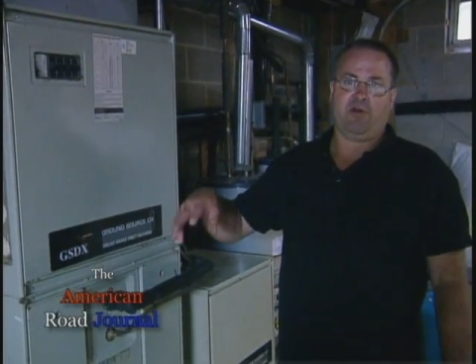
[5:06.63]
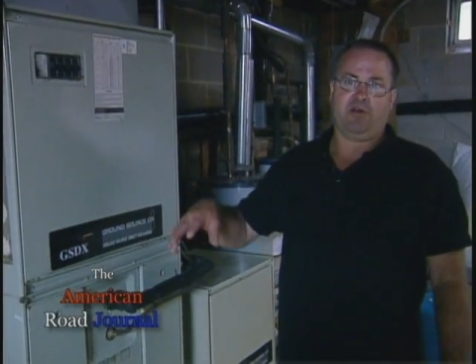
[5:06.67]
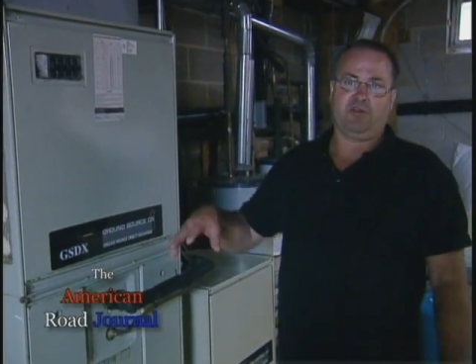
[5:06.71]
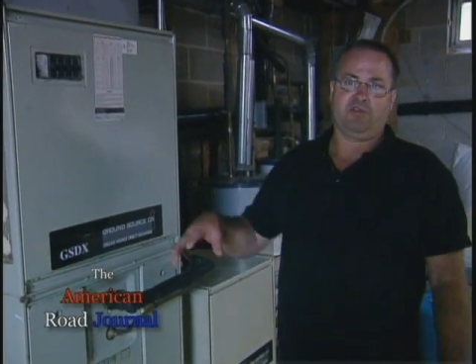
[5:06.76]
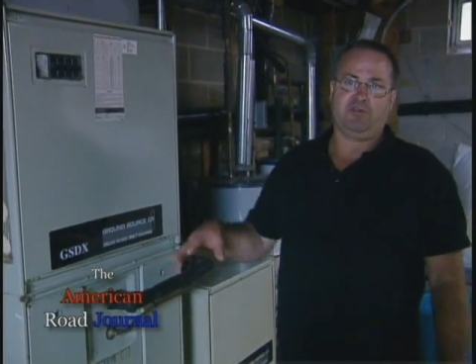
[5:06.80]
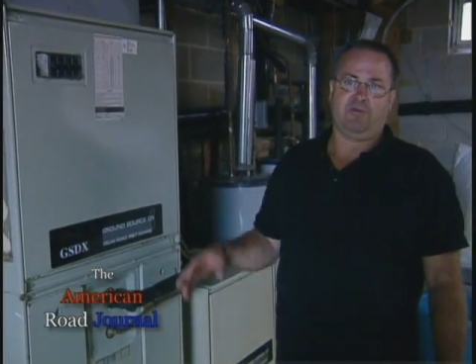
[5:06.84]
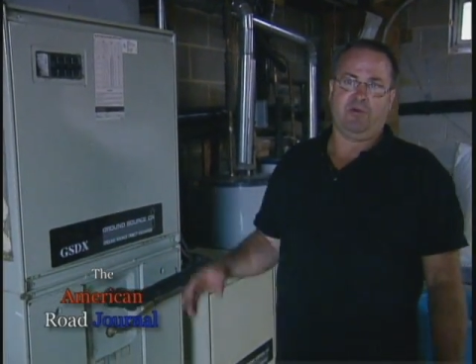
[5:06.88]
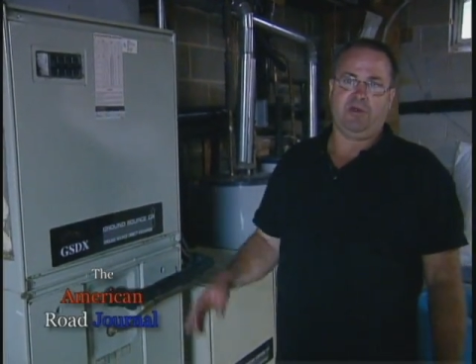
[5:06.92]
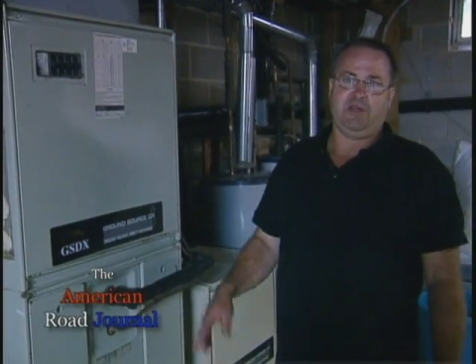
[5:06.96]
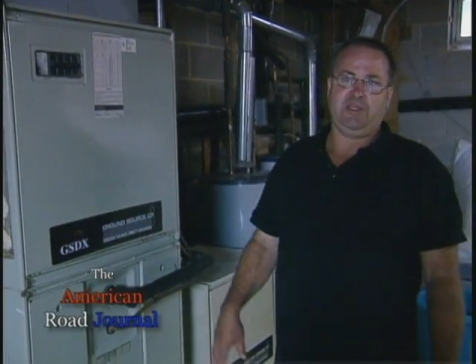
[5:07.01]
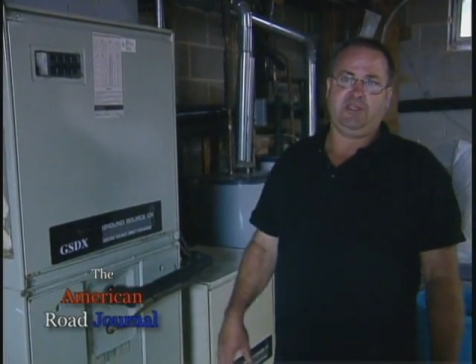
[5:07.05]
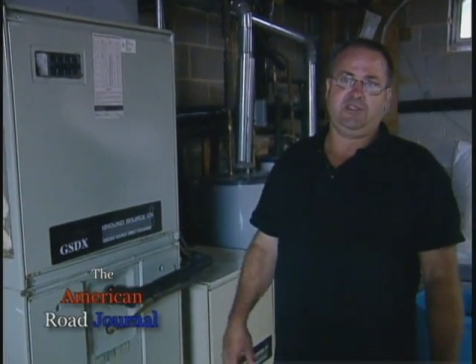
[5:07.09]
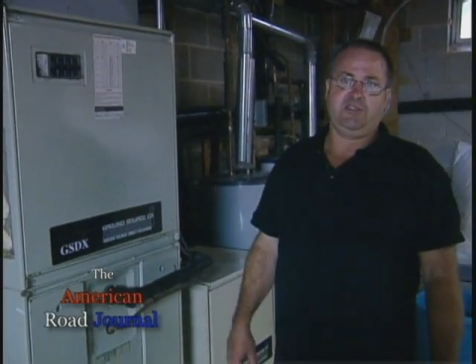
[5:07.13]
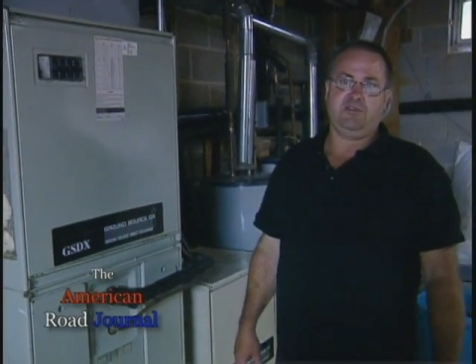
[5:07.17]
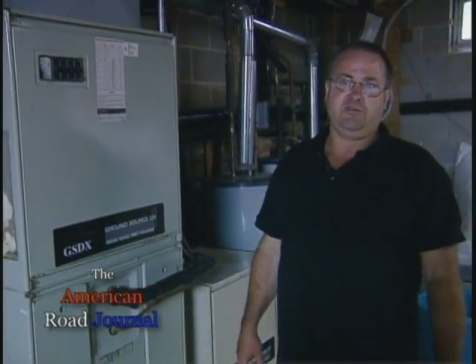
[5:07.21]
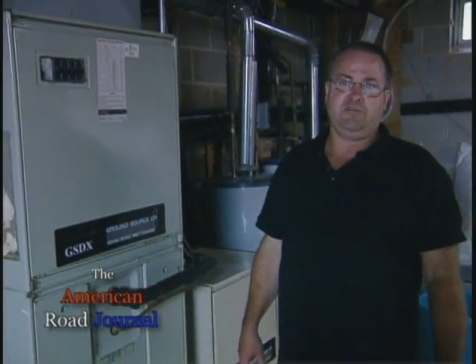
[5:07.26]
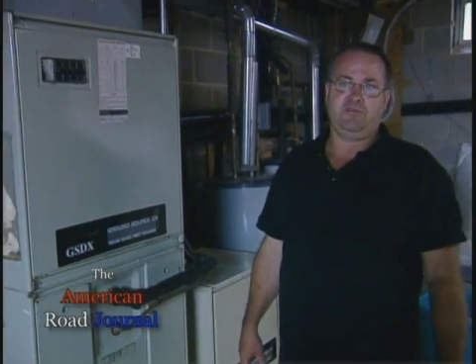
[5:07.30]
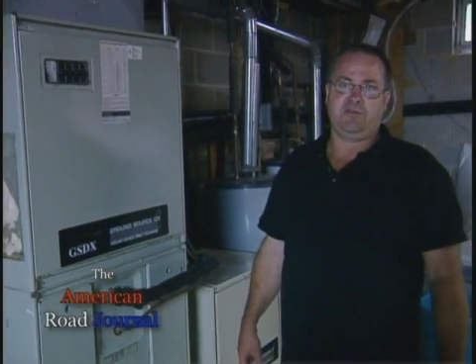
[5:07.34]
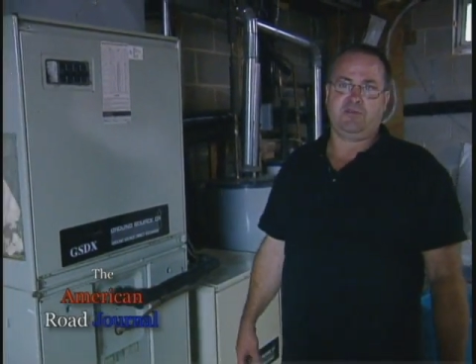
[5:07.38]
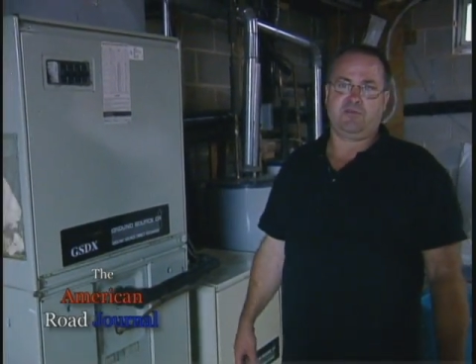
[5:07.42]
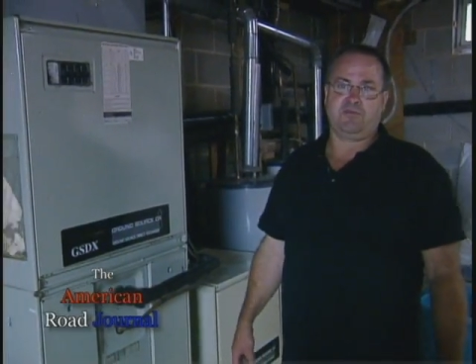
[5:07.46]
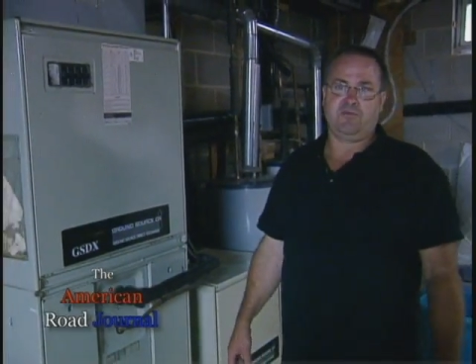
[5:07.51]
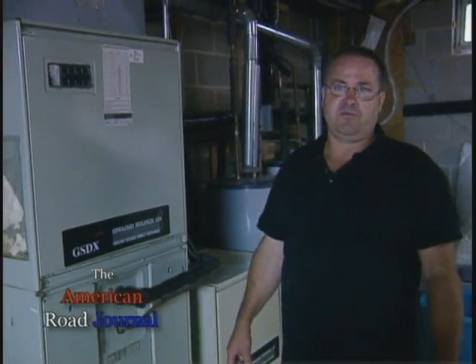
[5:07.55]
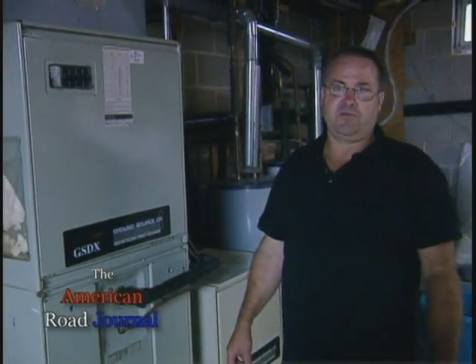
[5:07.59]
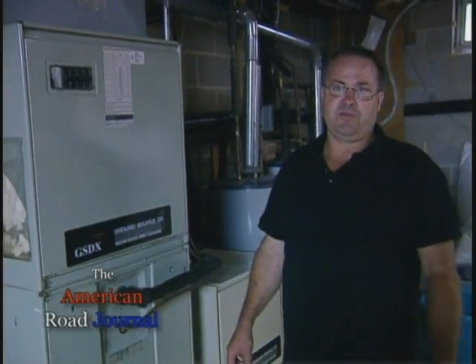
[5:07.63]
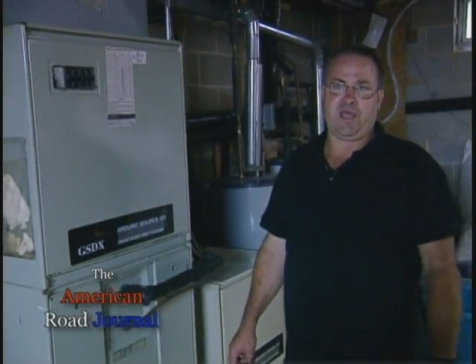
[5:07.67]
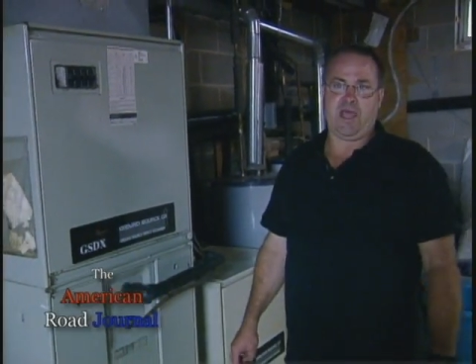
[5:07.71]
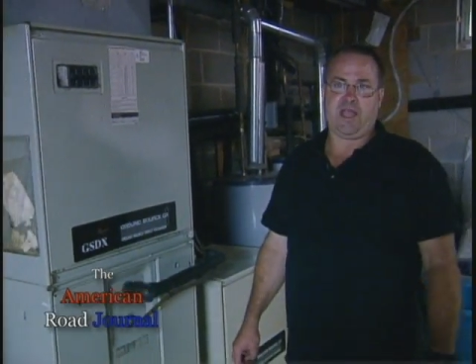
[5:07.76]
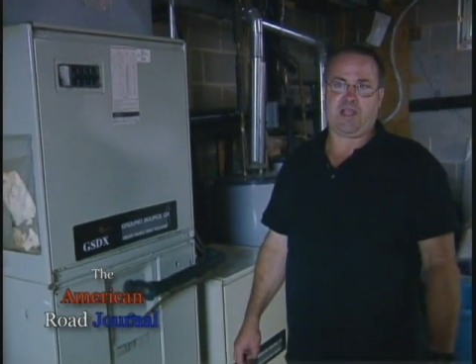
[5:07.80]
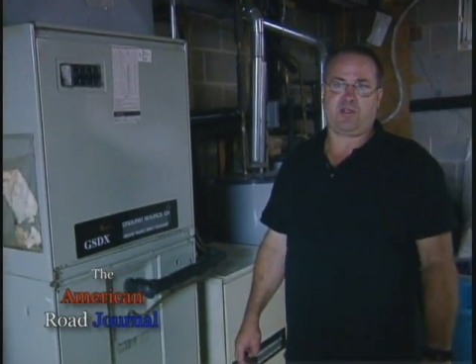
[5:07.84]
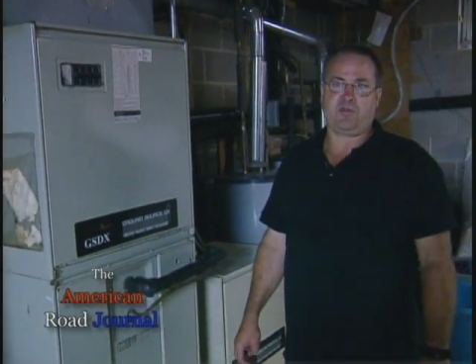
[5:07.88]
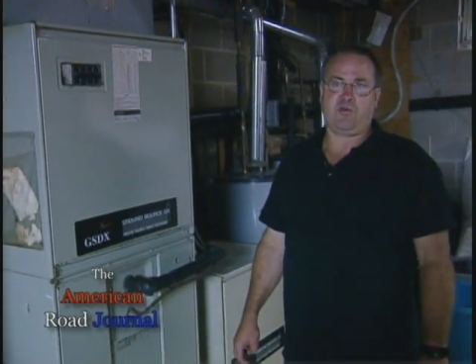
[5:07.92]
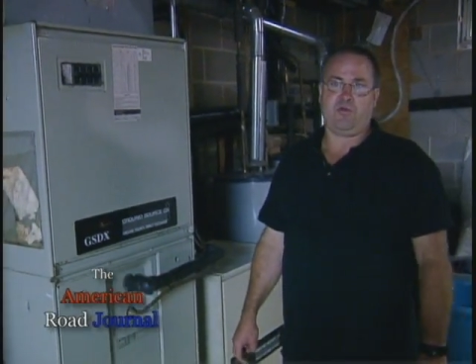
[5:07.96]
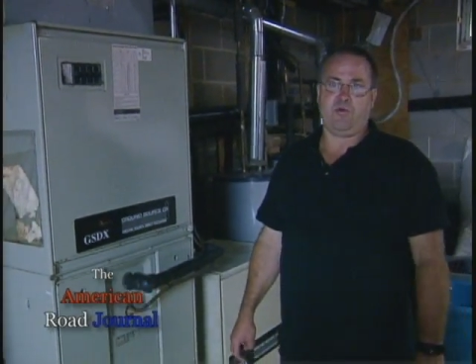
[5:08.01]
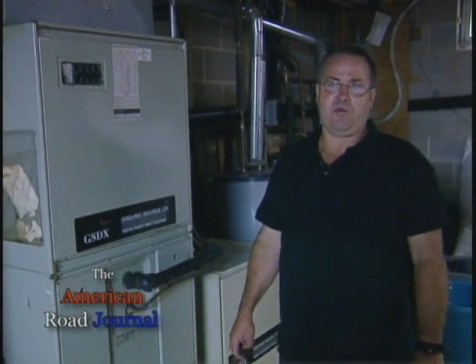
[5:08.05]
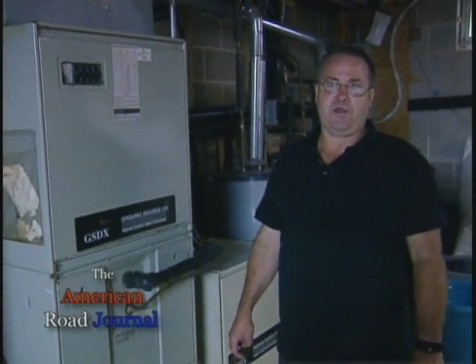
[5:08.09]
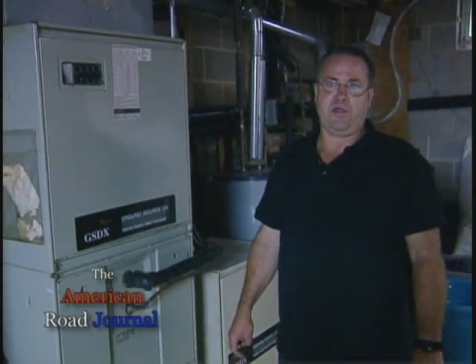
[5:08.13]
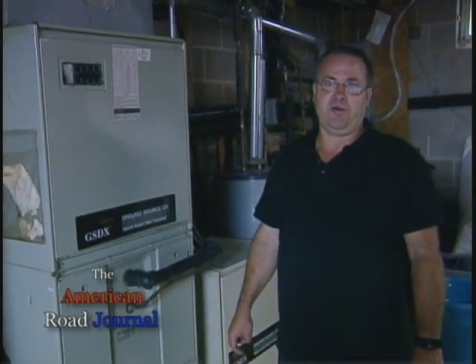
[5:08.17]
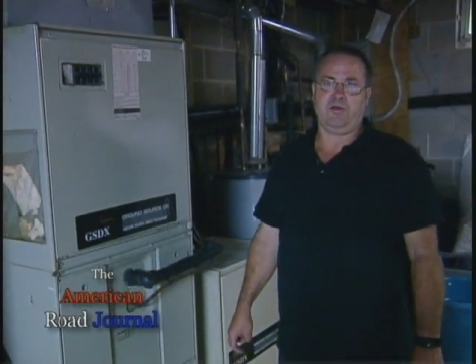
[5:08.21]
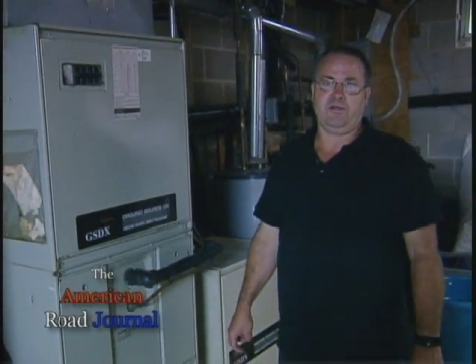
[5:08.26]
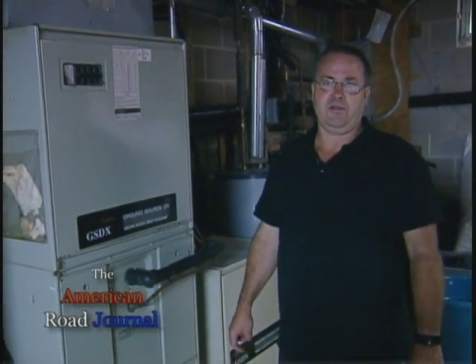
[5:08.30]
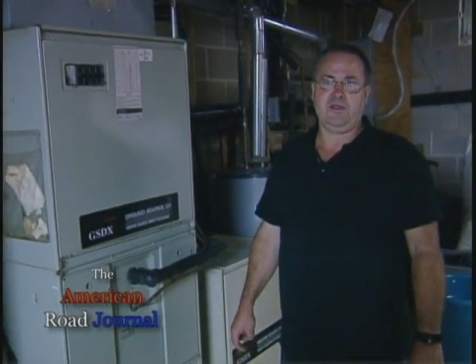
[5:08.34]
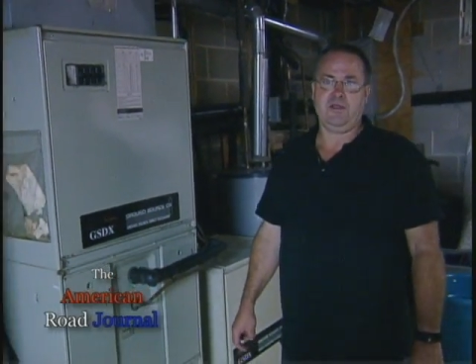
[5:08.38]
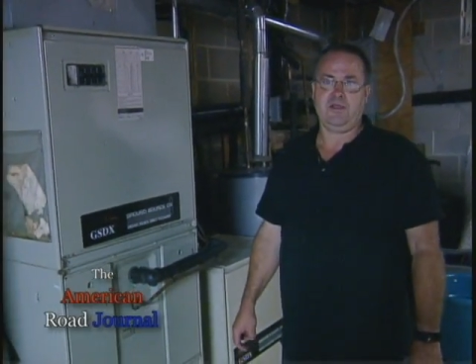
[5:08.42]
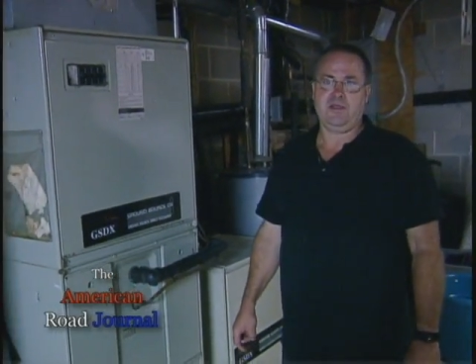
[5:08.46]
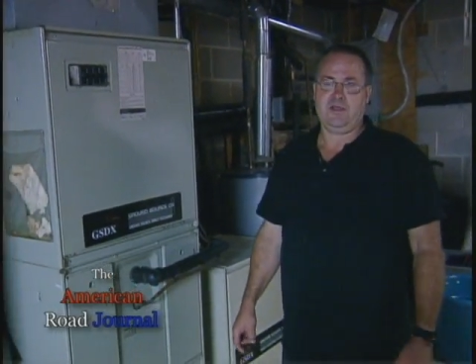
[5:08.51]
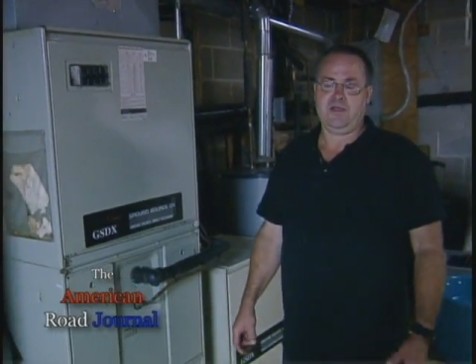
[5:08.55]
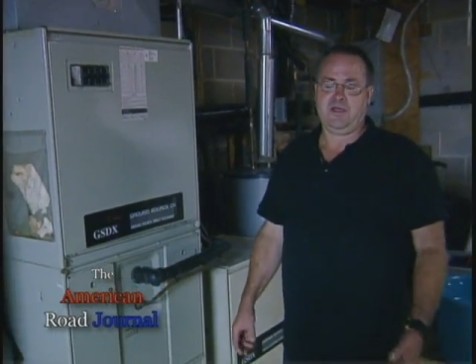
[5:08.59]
R22 through that coil.